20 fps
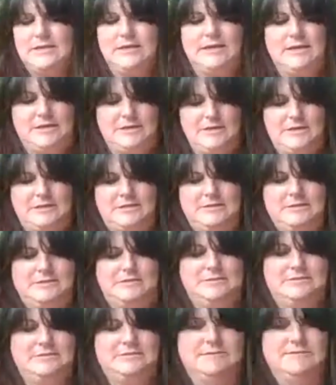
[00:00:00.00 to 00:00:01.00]
on.
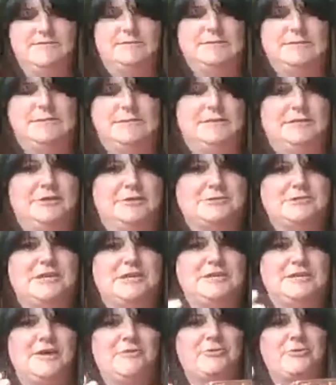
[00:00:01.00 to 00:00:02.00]
There's
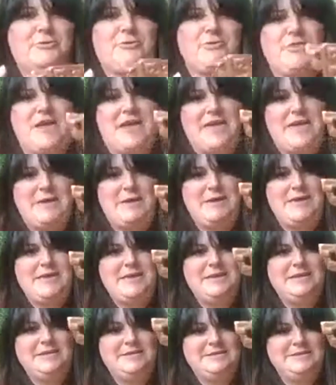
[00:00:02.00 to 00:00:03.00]
another thingy.
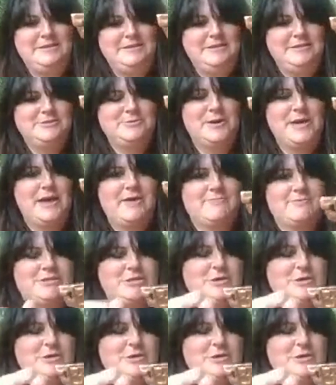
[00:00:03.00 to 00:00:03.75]
So I have